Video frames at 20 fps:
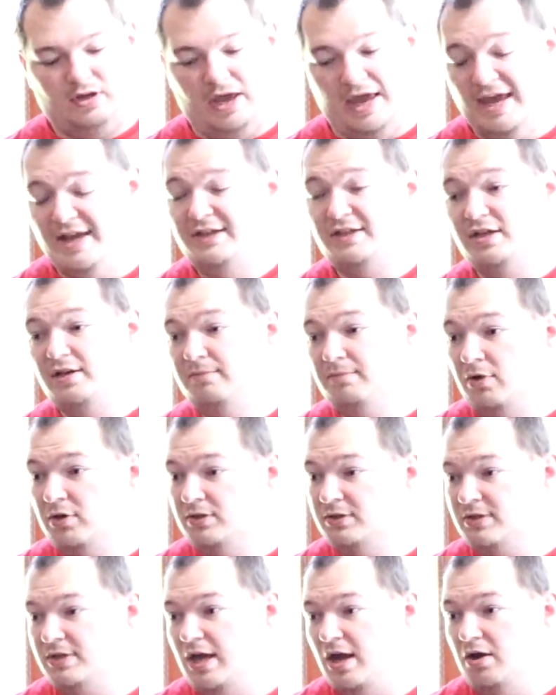18
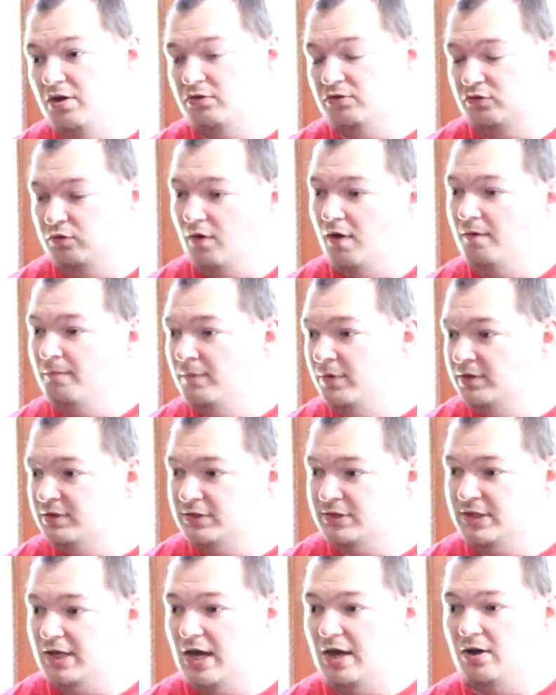months out, 12
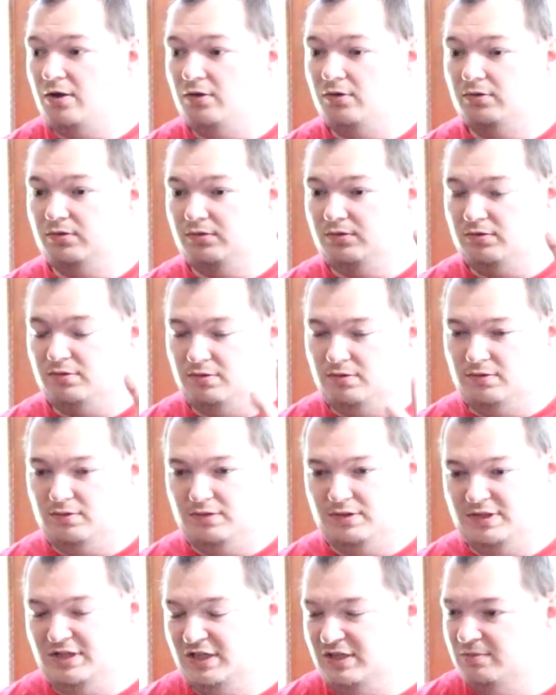months out,
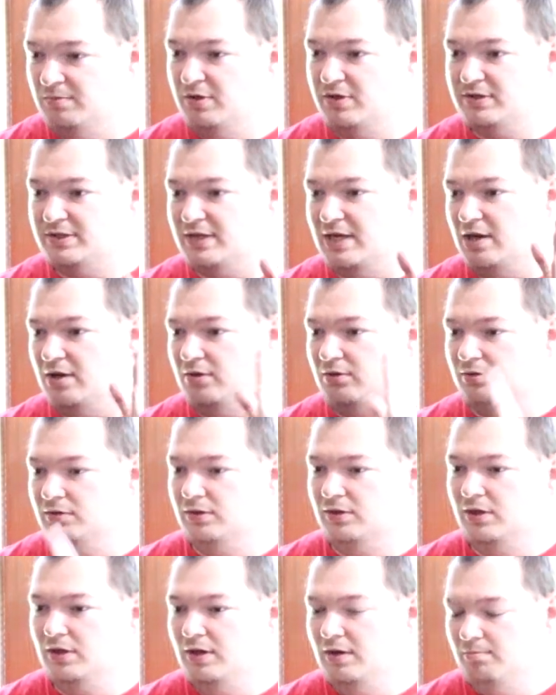6 months out
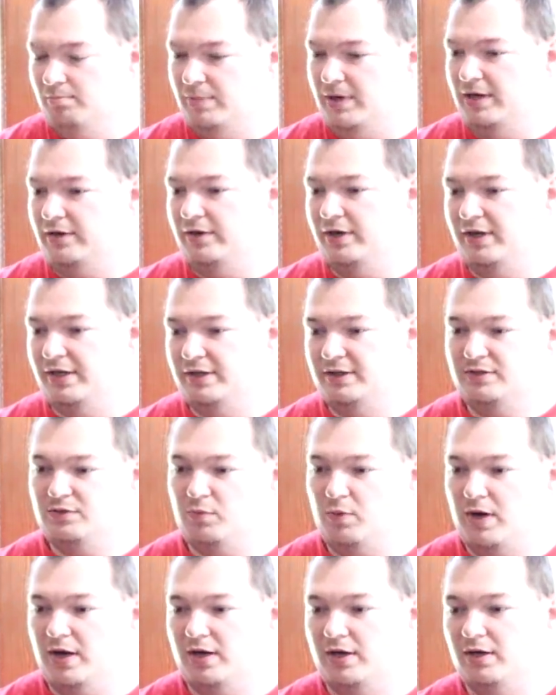periods
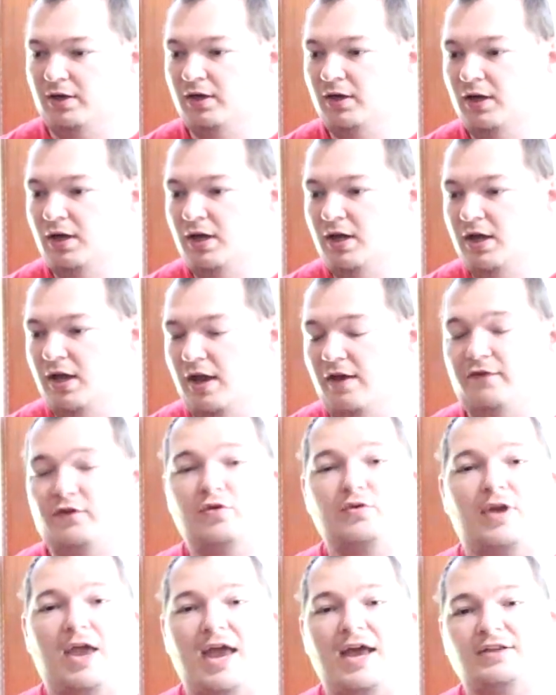where if
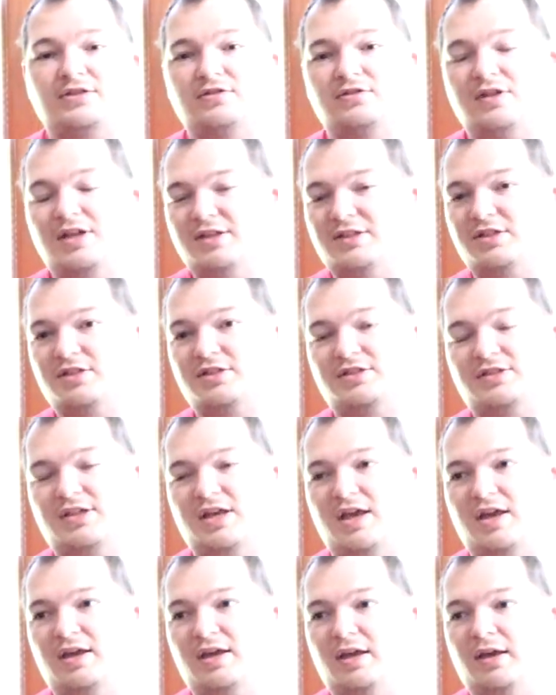you cancel, let's just
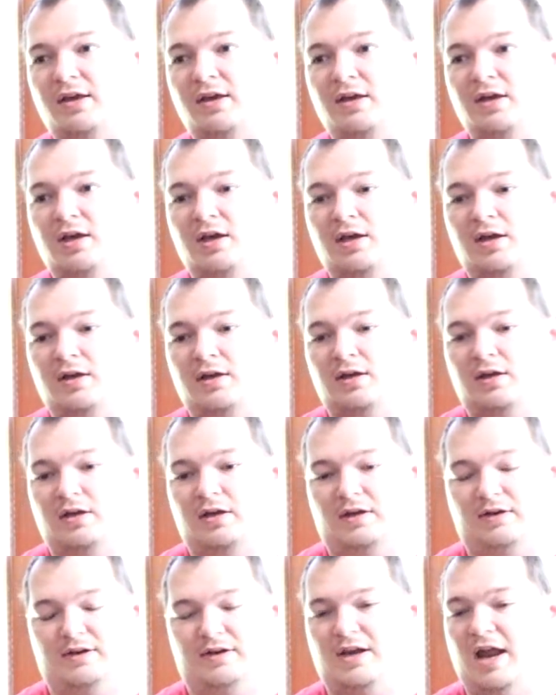say
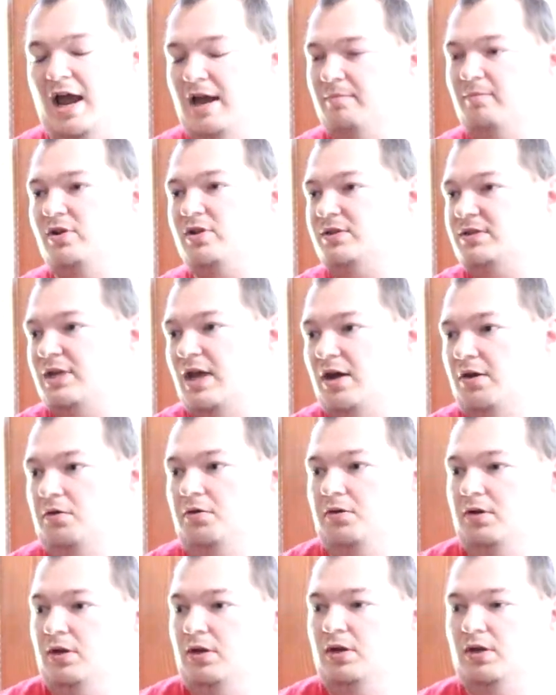9 months out,
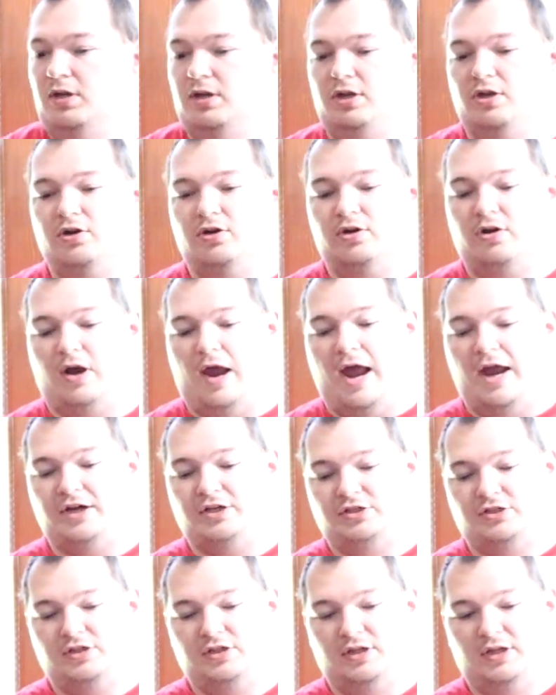you're
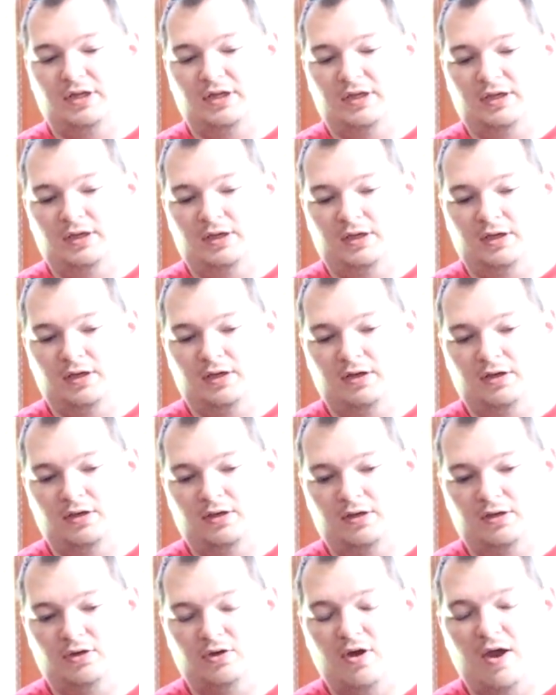actually,
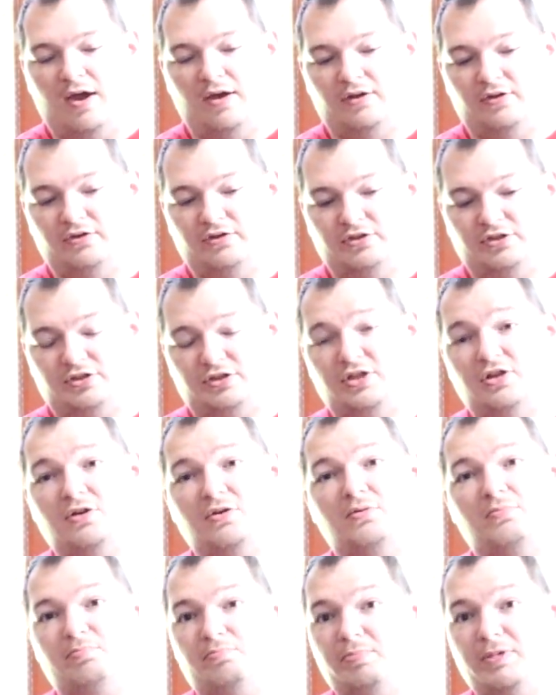you're
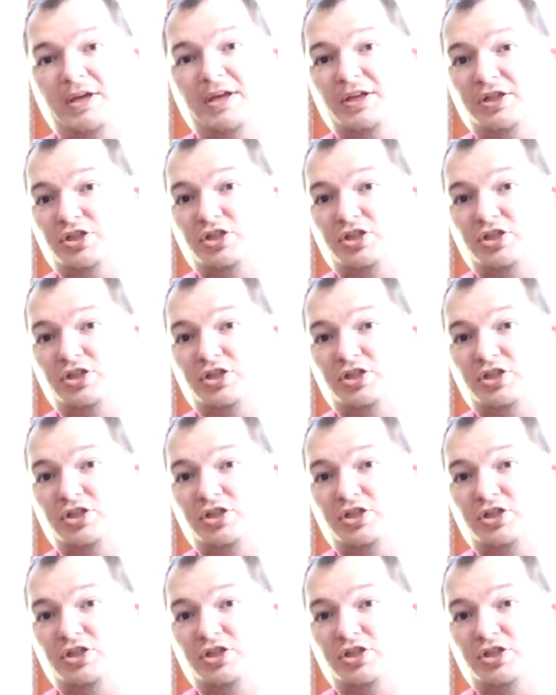still being